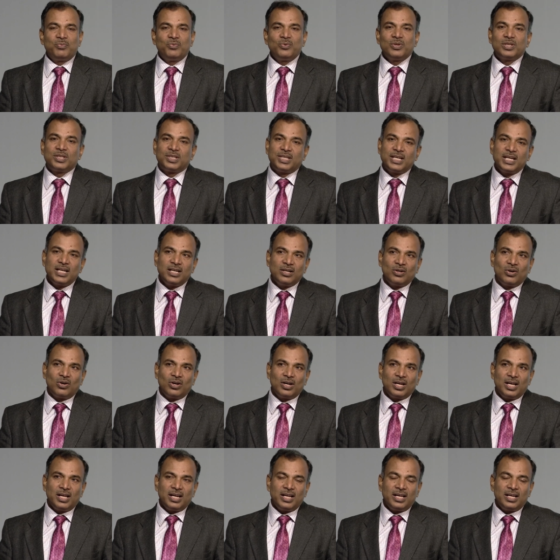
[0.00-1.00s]
we think
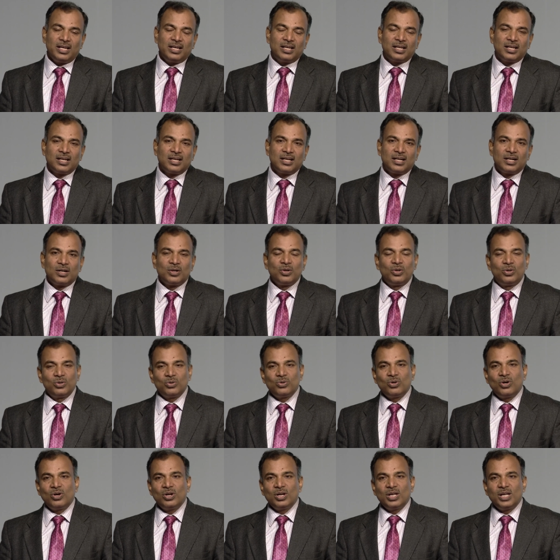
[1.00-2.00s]
organic,
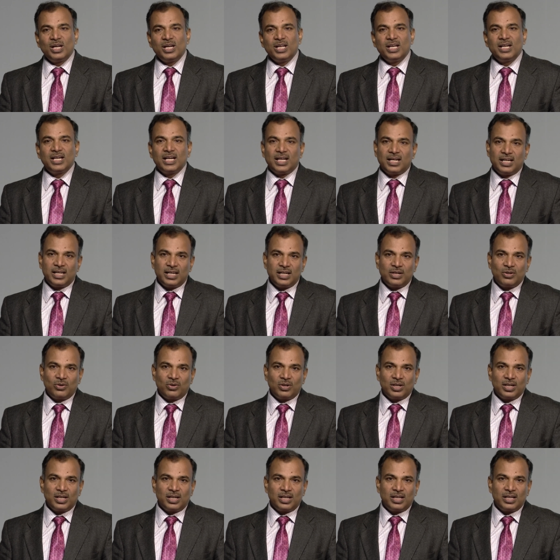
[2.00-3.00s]
do organic and eat
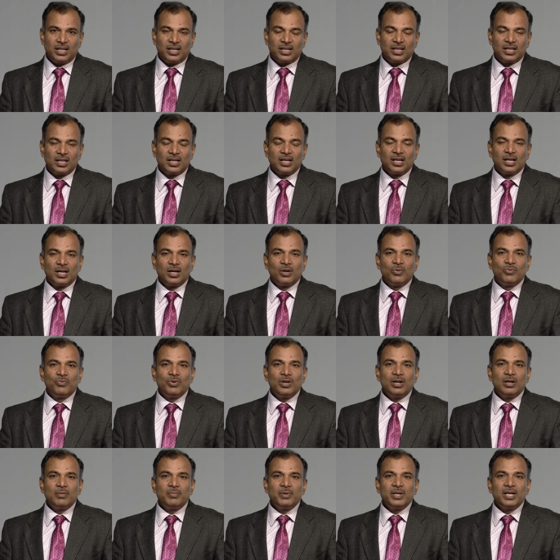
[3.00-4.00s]
organic,
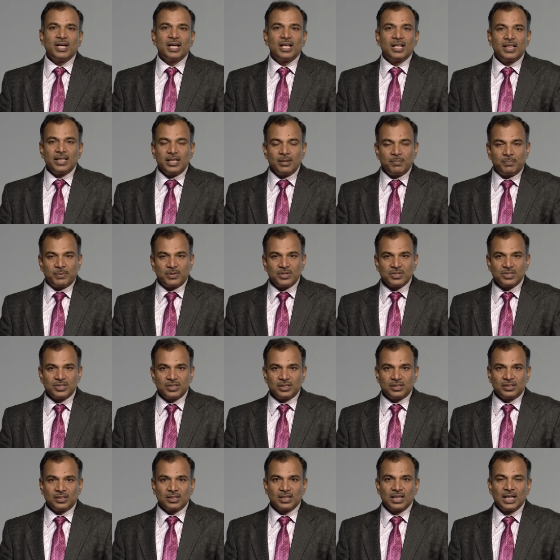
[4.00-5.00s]
we'll be a healthy
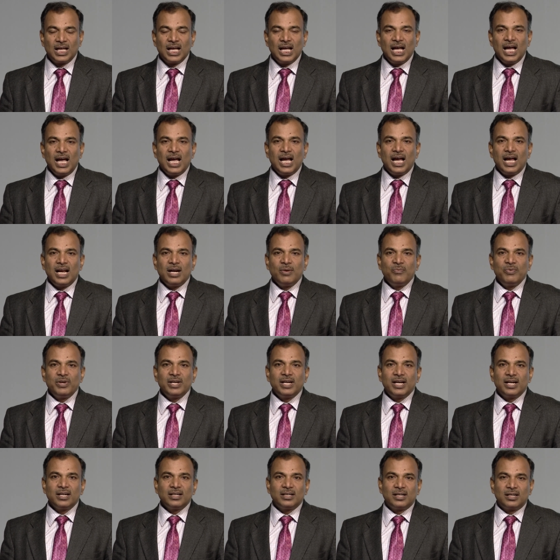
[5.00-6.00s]
person and we
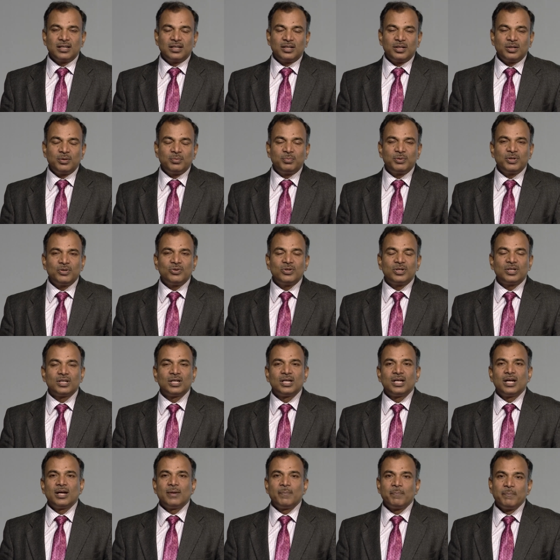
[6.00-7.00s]
can contribute
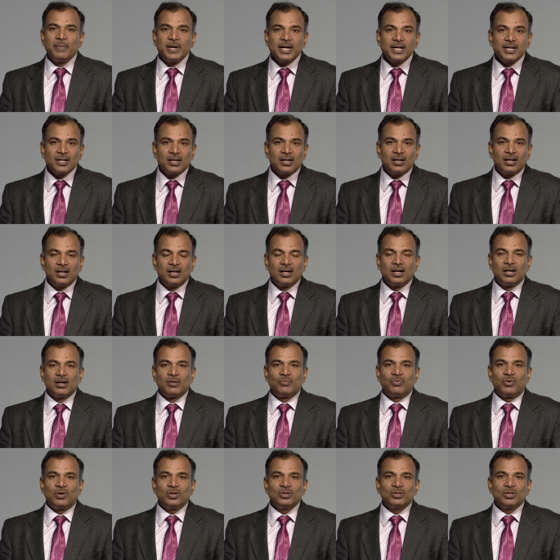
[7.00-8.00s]
better
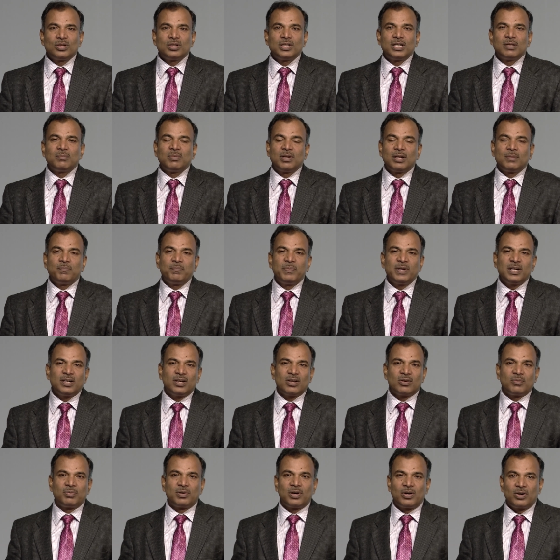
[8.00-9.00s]
for the development
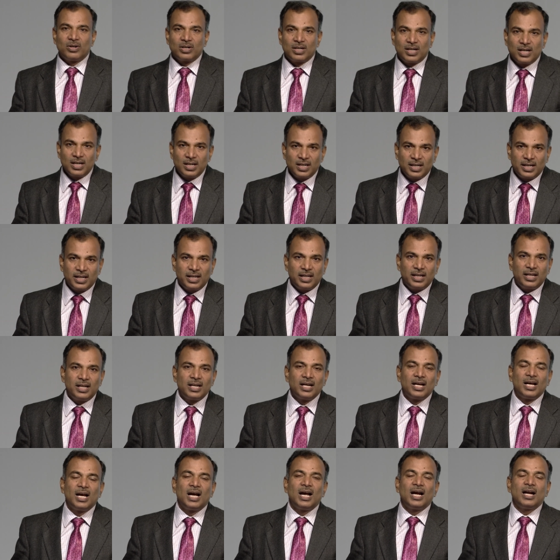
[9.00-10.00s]
of our country
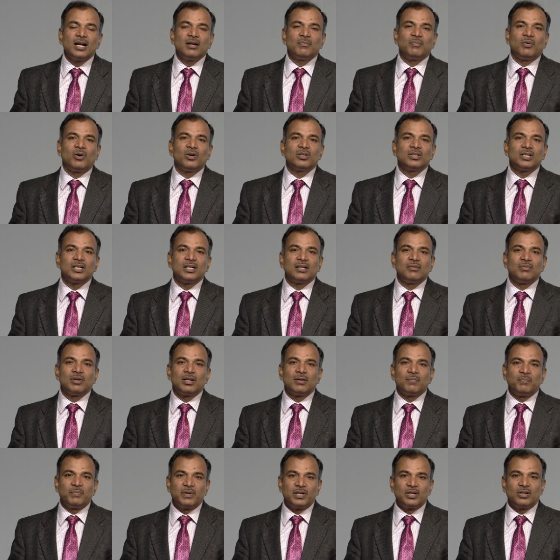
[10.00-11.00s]
and for the
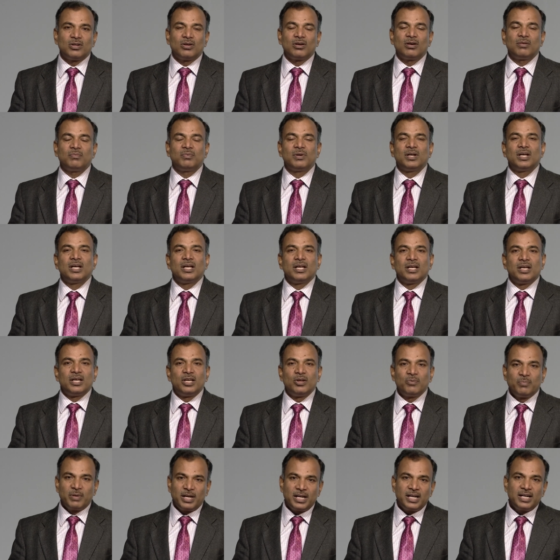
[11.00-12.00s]
development of
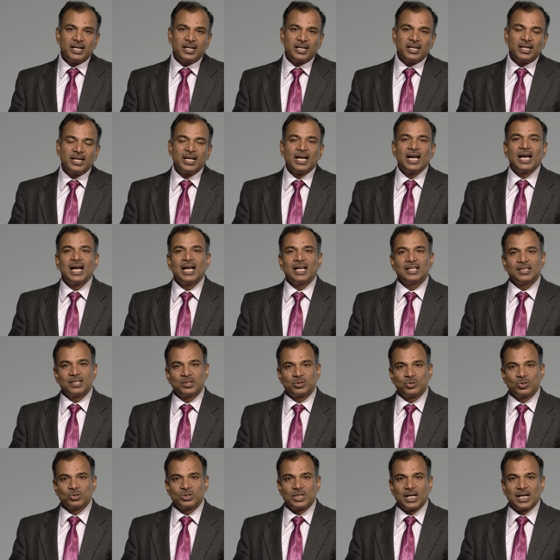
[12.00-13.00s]
humanity and the
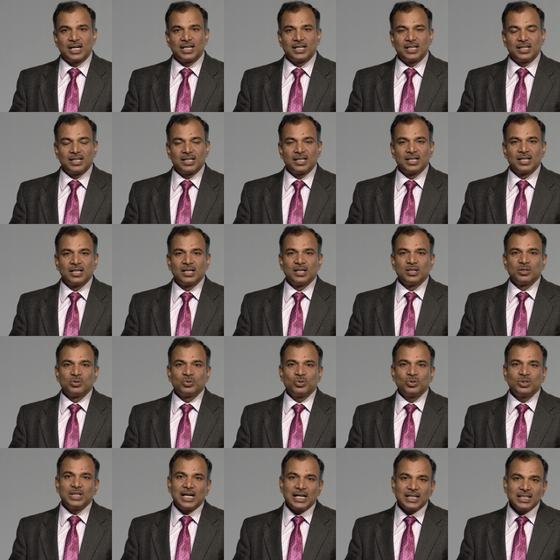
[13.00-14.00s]
society.
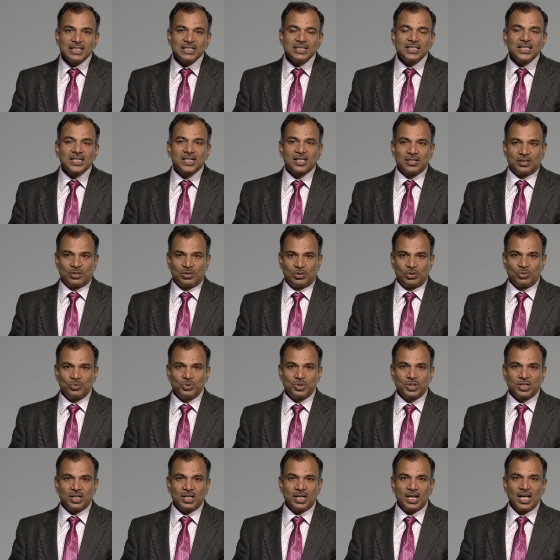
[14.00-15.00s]
So that is the
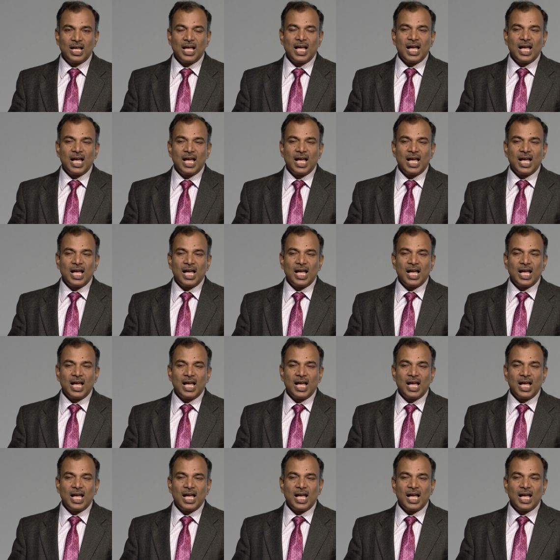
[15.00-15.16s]
conclusion